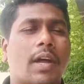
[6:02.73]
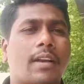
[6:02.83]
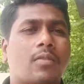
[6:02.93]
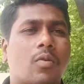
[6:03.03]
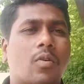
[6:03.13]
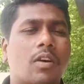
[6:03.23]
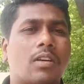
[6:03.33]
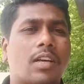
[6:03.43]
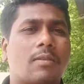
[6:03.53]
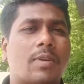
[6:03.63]
and old
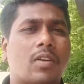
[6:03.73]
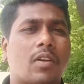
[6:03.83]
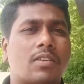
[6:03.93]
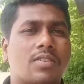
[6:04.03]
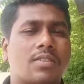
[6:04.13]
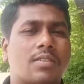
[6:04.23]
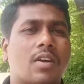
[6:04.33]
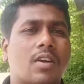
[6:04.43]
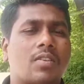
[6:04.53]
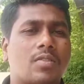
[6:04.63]
terminologies.
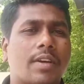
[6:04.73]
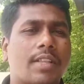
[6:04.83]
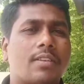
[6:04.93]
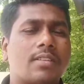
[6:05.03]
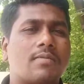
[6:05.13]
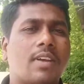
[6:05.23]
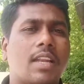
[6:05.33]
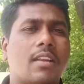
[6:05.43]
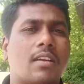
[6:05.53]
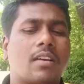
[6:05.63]
So in this
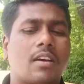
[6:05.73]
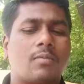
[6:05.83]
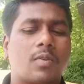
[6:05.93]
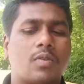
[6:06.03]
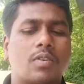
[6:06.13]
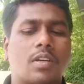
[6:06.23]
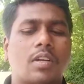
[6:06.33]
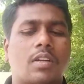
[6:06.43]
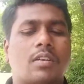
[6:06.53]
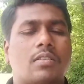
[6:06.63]
we learn about
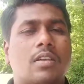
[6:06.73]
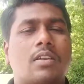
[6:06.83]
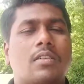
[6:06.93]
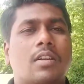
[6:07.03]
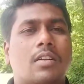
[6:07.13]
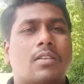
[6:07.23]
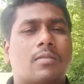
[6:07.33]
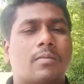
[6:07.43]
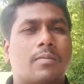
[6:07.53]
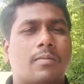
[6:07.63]
the
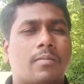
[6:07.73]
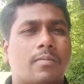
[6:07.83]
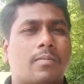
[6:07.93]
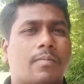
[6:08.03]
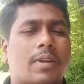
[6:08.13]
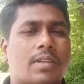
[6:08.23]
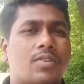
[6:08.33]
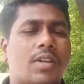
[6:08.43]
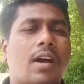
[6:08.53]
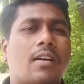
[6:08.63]

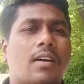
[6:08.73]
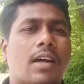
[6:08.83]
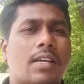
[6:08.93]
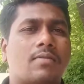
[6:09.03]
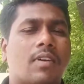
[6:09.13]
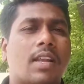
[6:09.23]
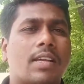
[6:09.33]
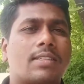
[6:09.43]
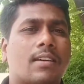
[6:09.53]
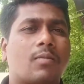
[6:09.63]
Russia as well
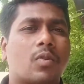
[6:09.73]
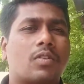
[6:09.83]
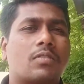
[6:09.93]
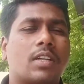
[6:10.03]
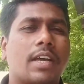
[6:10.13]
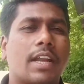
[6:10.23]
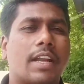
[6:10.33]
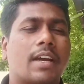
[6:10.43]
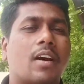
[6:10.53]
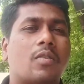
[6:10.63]
as about the
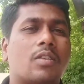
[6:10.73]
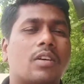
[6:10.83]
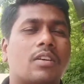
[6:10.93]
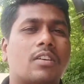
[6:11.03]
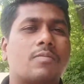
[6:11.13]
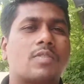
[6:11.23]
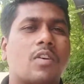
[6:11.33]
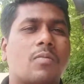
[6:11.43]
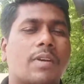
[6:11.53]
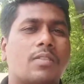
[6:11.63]
India, how the terms
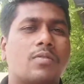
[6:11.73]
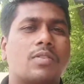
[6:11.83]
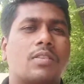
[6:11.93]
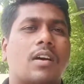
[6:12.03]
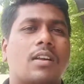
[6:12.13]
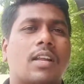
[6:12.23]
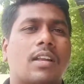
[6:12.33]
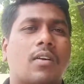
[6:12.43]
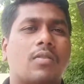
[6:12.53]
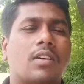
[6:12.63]
of Hindustan
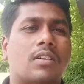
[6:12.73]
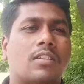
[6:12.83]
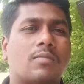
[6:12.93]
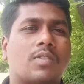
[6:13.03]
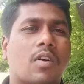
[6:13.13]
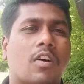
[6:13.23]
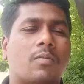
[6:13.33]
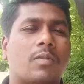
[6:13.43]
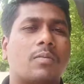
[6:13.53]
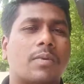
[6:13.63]
and how the terms
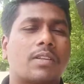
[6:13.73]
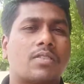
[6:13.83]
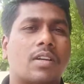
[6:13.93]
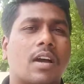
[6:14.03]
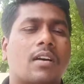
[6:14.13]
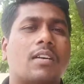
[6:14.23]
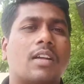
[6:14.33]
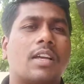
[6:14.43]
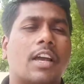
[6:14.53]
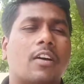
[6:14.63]
of Russia
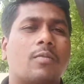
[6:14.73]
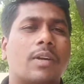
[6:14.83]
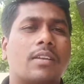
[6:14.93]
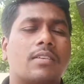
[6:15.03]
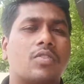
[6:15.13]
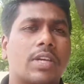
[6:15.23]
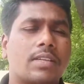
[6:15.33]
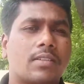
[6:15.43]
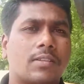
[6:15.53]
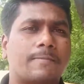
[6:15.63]
have been
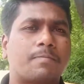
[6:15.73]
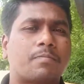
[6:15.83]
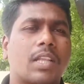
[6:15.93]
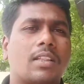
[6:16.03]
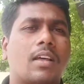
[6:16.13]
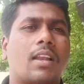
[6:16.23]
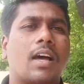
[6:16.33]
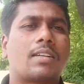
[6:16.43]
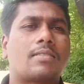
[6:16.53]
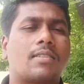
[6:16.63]
changed in the
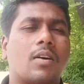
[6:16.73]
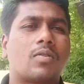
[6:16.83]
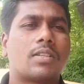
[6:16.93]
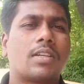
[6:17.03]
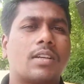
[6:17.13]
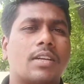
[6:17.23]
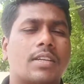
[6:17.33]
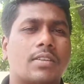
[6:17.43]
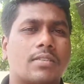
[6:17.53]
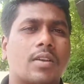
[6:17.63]
last 1000
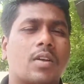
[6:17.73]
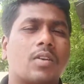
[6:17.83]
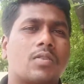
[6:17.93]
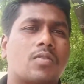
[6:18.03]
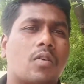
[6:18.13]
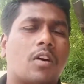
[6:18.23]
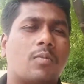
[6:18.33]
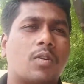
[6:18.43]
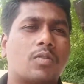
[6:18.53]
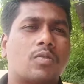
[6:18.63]
years. So
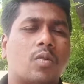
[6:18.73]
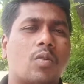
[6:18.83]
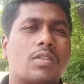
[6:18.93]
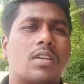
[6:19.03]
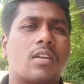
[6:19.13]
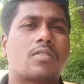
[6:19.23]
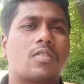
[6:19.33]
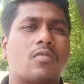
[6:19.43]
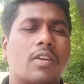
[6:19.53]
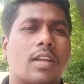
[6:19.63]
about those
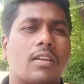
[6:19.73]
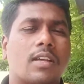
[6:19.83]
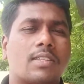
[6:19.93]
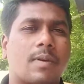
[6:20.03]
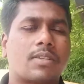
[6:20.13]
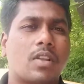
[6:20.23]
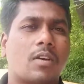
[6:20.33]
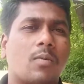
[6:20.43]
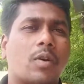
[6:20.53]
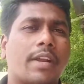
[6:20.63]
also we learn, especially
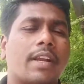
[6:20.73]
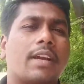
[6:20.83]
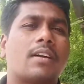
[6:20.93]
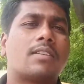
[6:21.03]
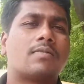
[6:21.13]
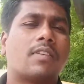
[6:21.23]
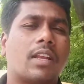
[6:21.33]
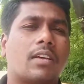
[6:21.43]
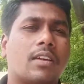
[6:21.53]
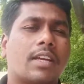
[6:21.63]
about India, as we
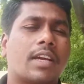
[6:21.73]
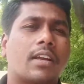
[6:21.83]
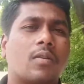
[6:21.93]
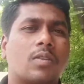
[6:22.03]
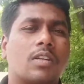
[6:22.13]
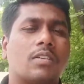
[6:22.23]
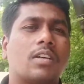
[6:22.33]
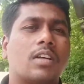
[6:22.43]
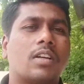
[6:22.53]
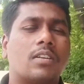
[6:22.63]
learn here how the
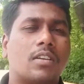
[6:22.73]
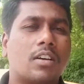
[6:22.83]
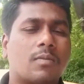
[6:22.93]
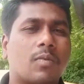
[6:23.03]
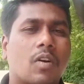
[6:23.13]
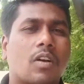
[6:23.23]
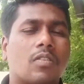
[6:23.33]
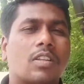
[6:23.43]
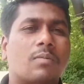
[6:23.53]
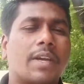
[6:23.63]
term or
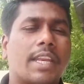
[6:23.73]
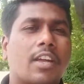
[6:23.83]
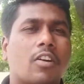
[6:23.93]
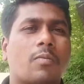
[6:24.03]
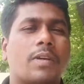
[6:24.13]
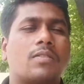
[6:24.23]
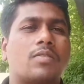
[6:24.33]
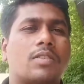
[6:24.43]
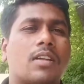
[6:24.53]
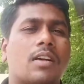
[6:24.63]
how the meaning of
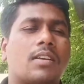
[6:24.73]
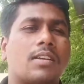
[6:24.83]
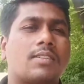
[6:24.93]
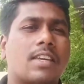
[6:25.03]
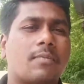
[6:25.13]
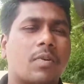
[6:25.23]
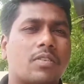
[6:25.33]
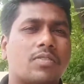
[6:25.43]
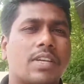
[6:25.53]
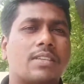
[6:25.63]
Hindustan is keep
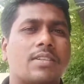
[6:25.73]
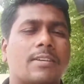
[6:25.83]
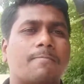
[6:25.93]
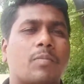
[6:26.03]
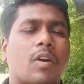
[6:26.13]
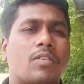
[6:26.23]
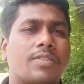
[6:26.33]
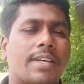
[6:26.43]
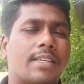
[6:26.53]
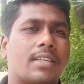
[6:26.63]
on changing or
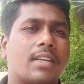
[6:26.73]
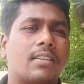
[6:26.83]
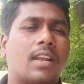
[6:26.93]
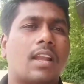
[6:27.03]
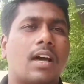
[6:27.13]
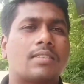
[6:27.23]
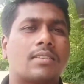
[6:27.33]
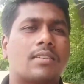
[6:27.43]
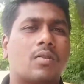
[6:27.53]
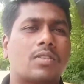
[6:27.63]
changed in the last
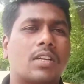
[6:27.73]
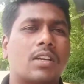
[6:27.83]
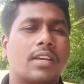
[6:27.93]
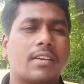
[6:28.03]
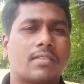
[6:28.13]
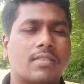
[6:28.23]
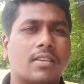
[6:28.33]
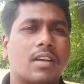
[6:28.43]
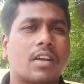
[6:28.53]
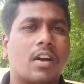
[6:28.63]
1000 years.
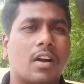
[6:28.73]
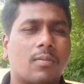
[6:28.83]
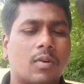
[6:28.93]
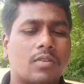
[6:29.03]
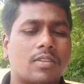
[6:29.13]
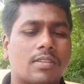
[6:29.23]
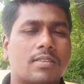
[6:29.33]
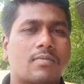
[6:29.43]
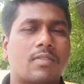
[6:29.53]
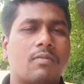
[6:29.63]
About
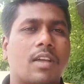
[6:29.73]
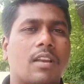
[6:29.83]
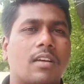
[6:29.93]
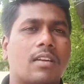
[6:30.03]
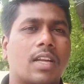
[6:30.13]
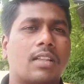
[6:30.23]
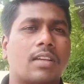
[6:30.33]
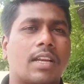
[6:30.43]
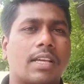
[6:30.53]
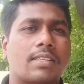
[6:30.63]
this we will learn in
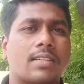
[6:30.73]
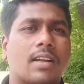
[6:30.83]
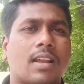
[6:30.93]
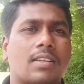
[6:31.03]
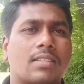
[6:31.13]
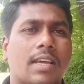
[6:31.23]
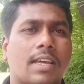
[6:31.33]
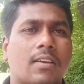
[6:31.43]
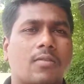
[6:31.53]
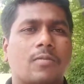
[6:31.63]
the next class.
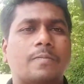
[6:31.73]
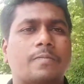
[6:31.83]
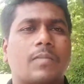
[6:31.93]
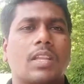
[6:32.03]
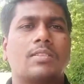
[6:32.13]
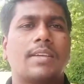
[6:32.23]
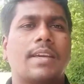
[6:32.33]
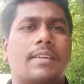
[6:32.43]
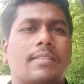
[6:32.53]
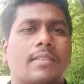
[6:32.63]
Thank you. Jai
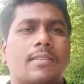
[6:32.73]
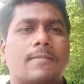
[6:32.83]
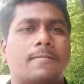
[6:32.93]
Hind.